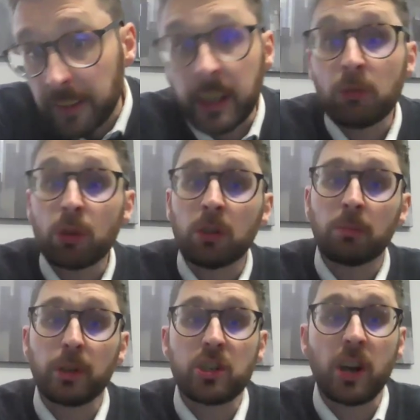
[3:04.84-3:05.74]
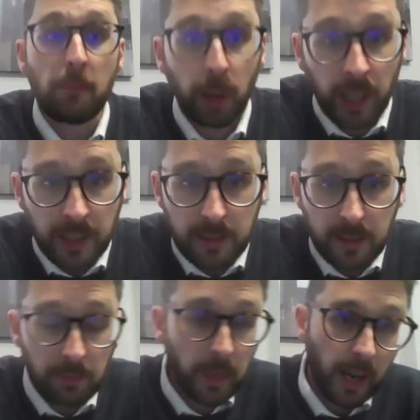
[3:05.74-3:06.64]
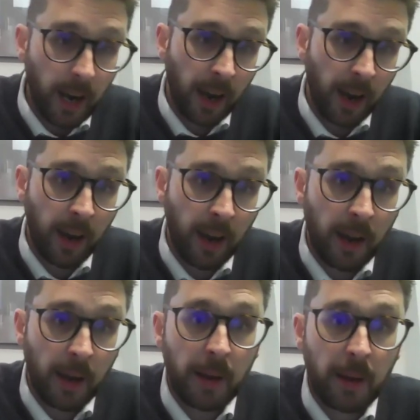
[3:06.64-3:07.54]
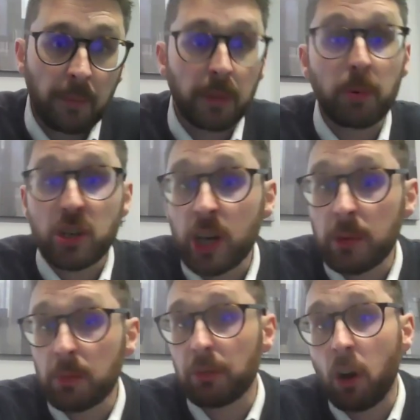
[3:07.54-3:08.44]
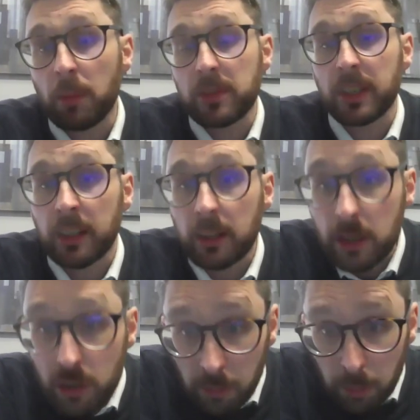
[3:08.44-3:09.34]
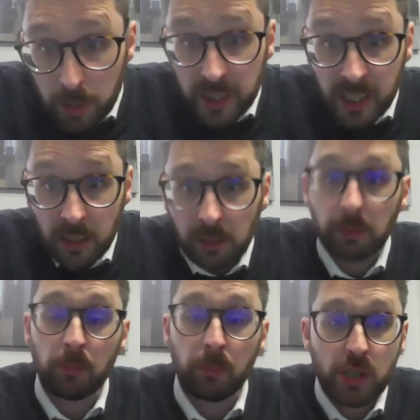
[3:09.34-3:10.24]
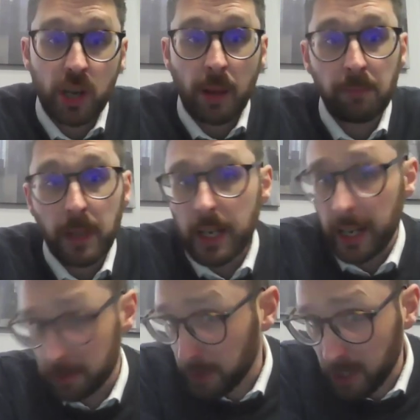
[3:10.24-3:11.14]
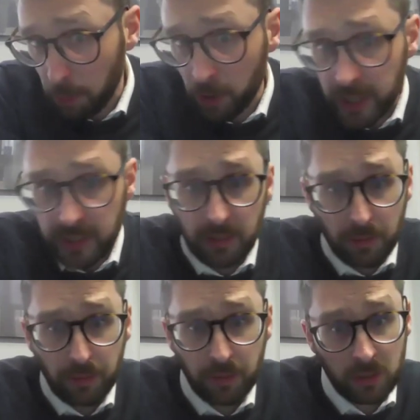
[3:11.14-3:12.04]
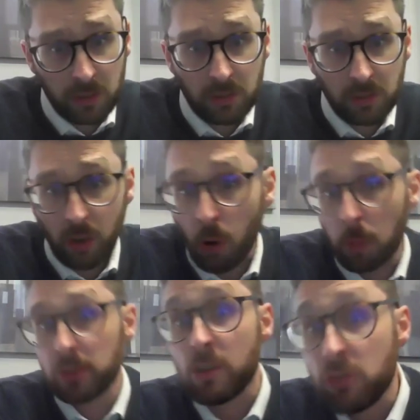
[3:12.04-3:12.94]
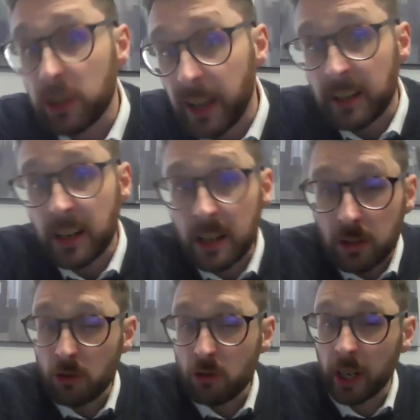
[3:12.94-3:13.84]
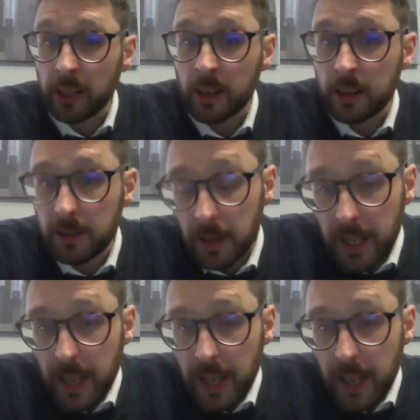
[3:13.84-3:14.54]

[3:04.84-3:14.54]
the key role Britcham plays, the British Chamber of Commerce and Industry in Brazil, Britcham, has been operating for almost 110 years, 108 years,